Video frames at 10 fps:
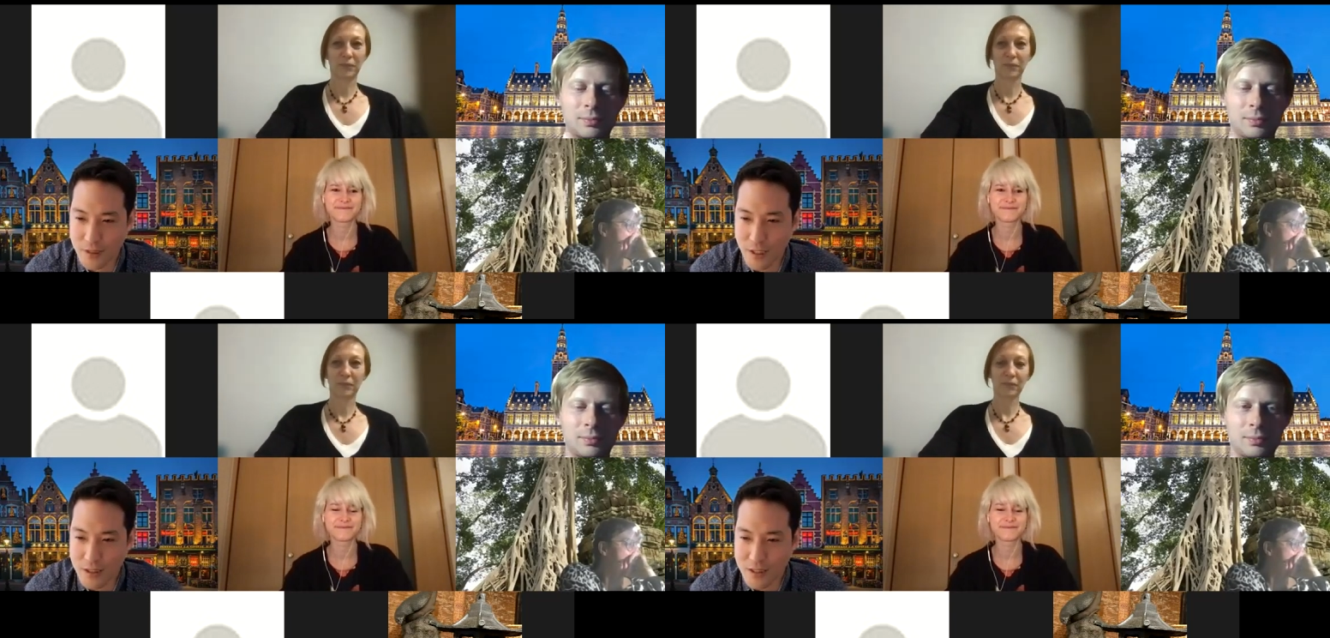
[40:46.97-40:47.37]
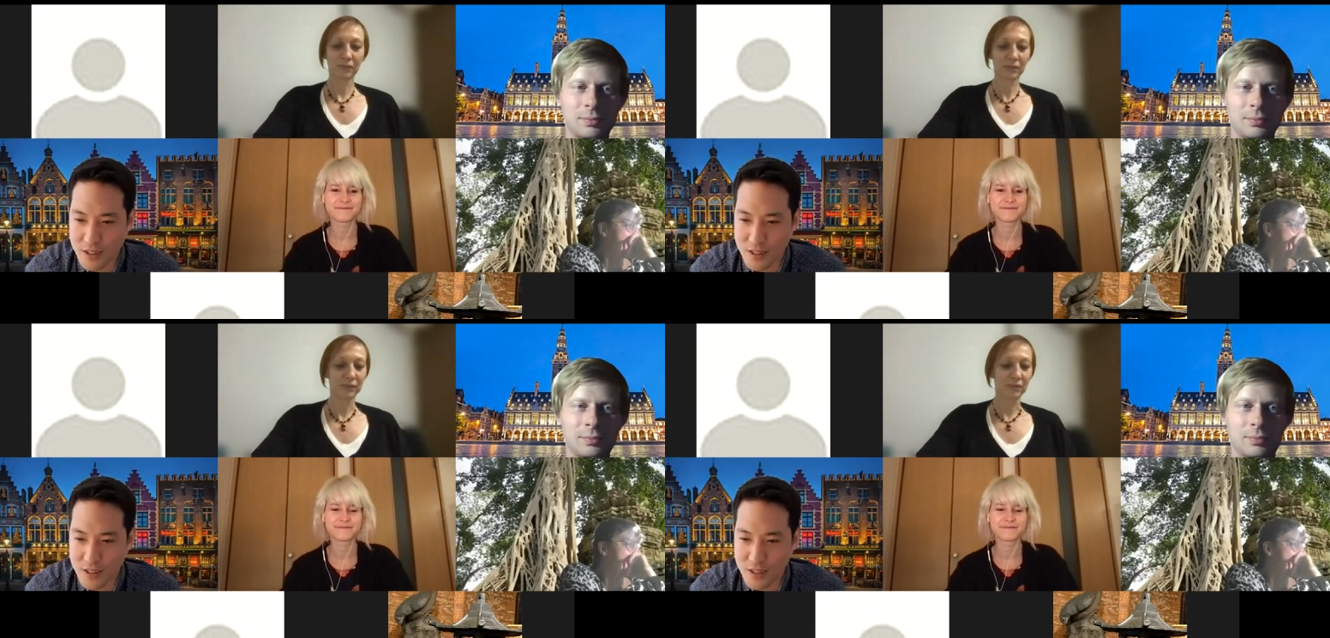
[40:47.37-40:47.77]
Speaker 1: in
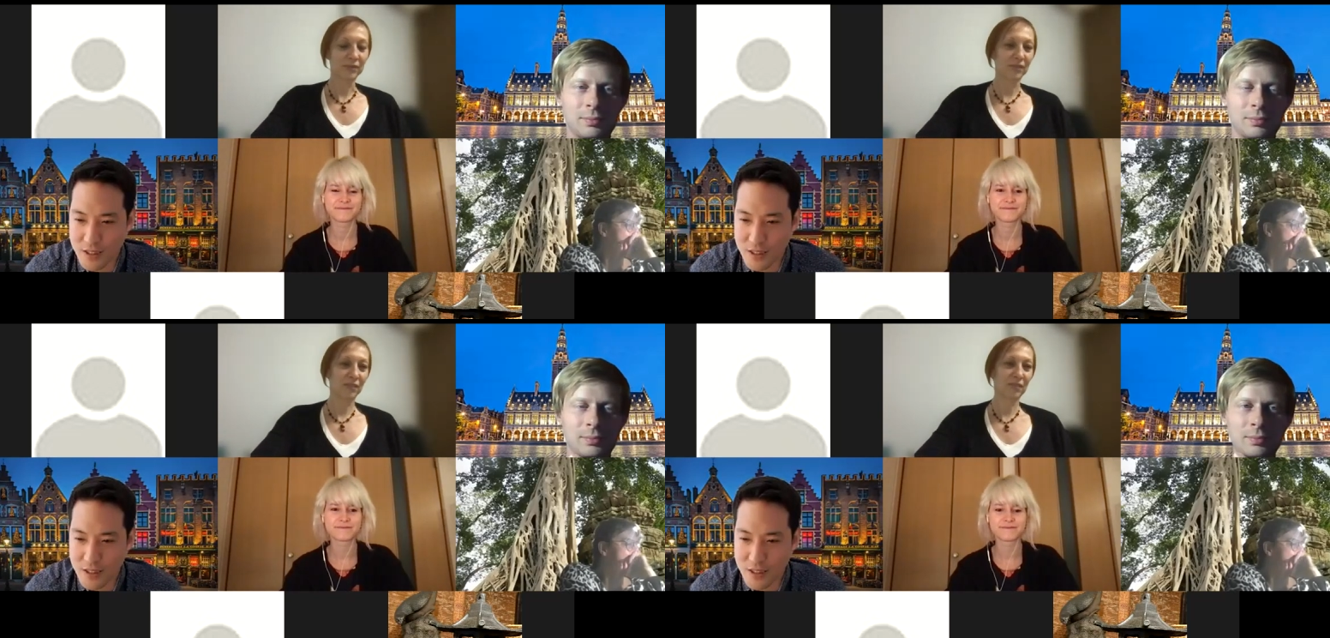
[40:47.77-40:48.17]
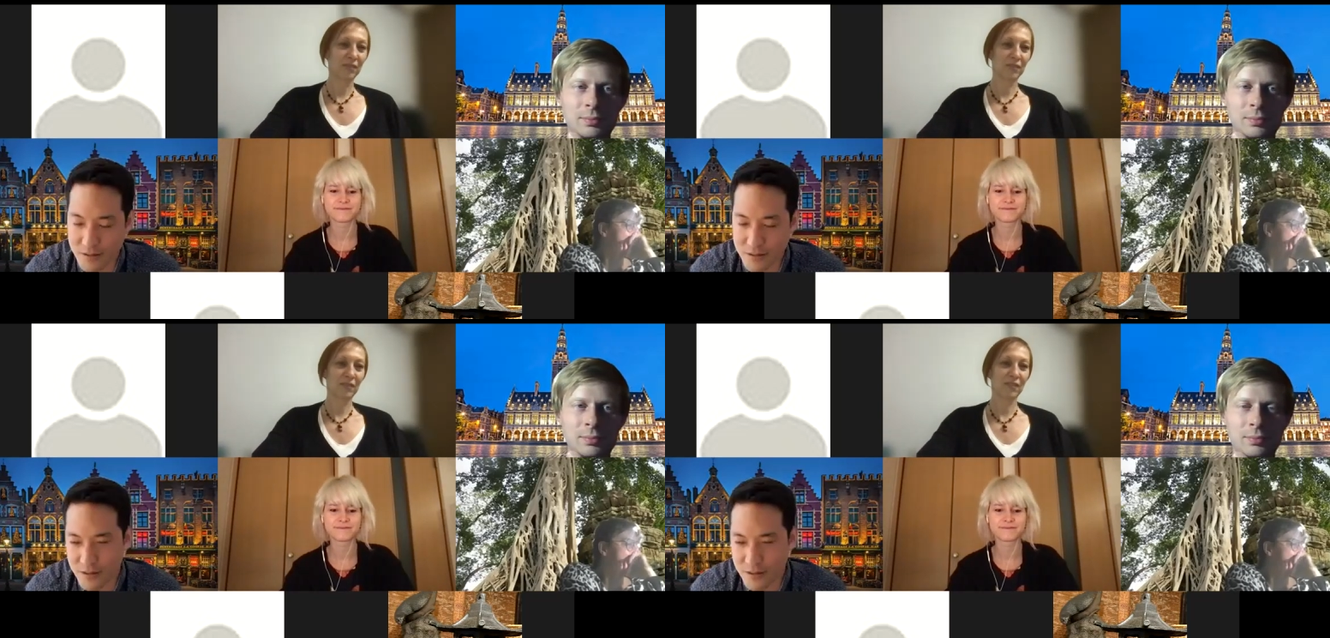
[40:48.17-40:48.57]
some
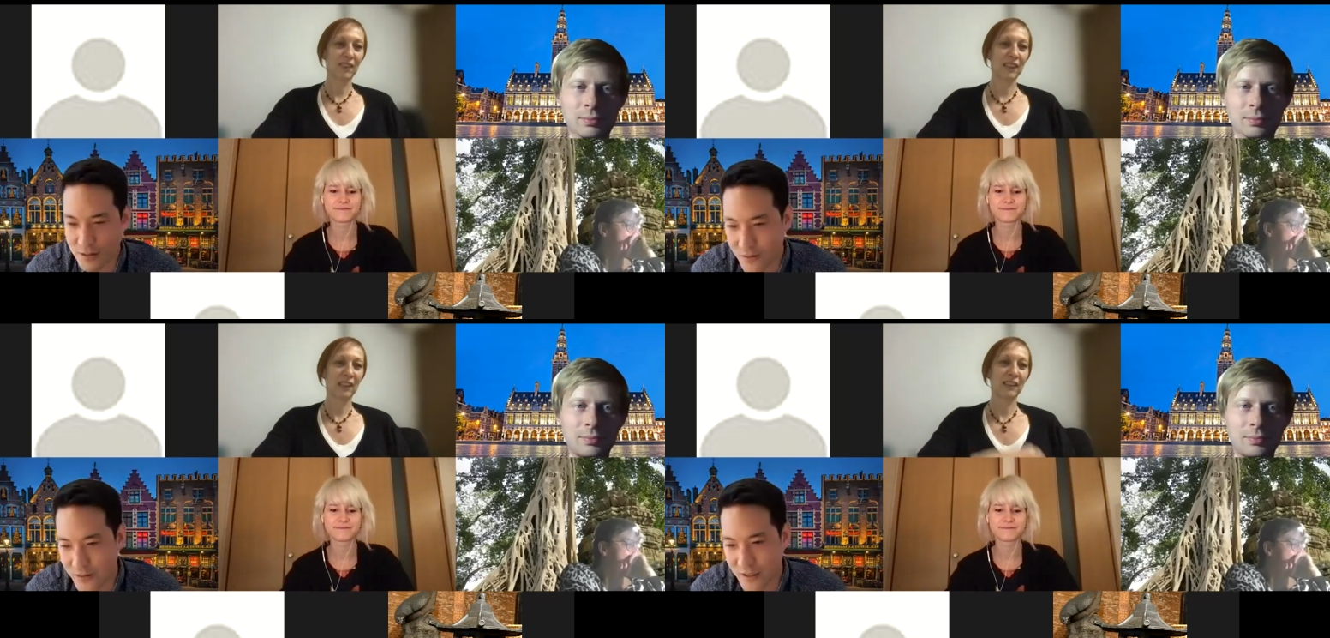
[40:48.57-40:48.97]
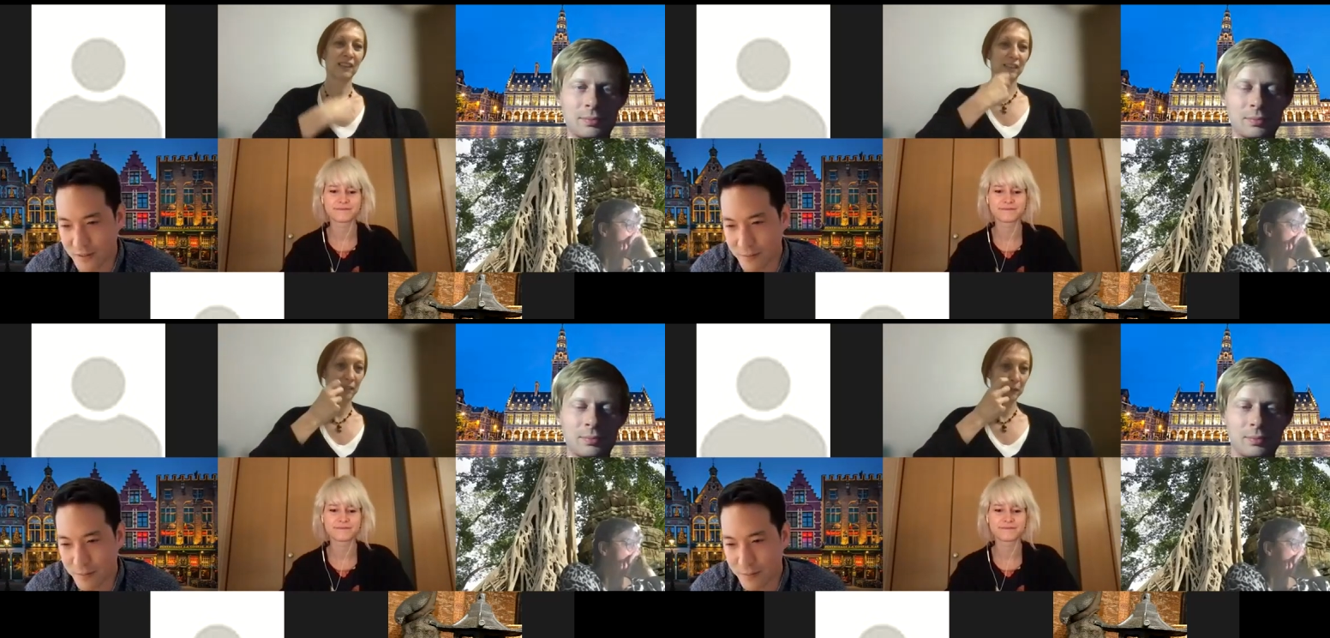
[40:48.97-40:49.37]
extent,
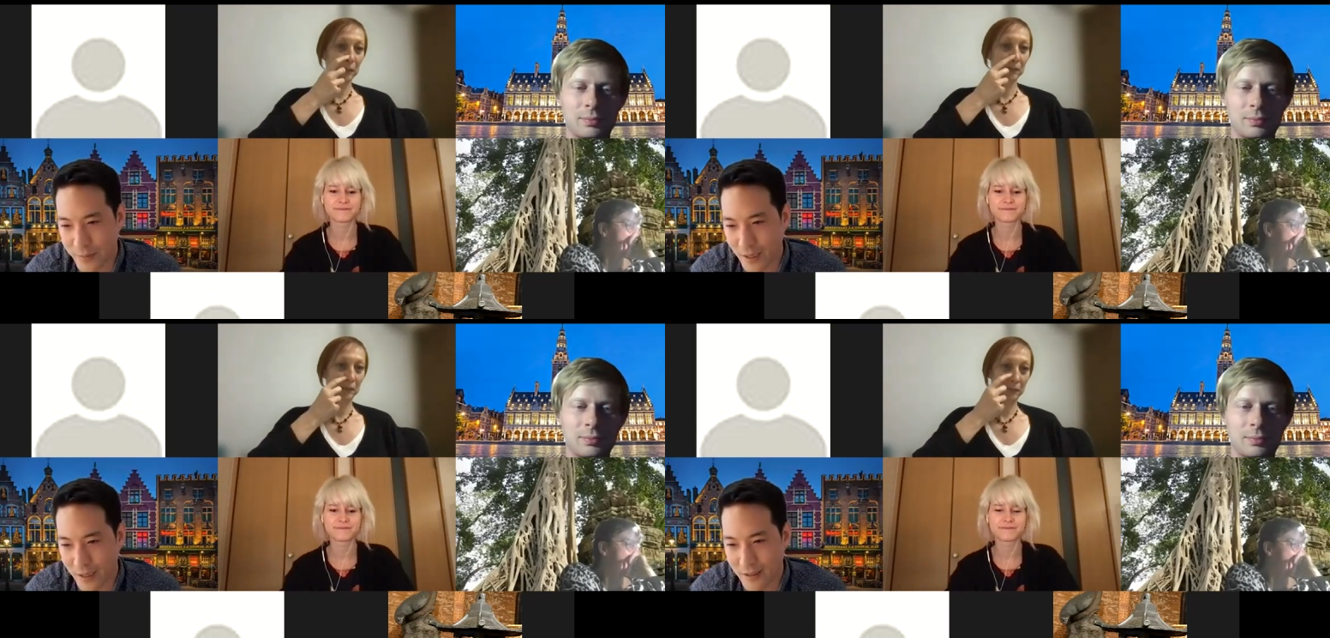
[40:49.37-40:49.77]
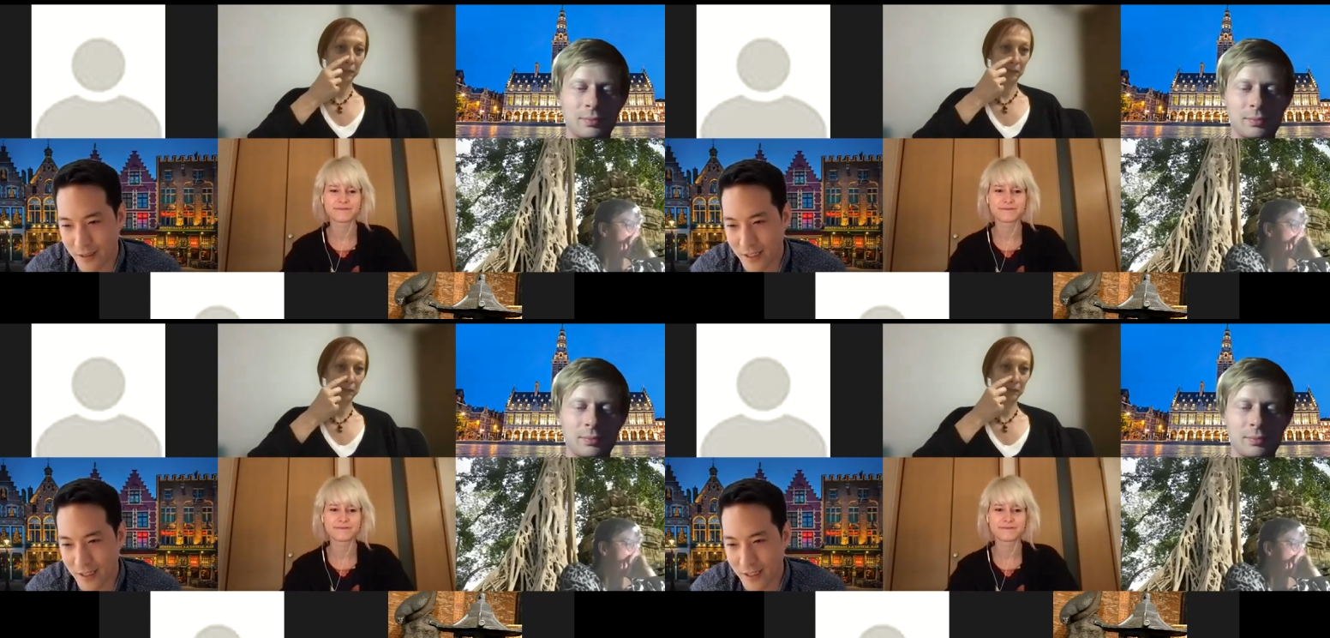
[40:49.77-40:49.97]
conservative, but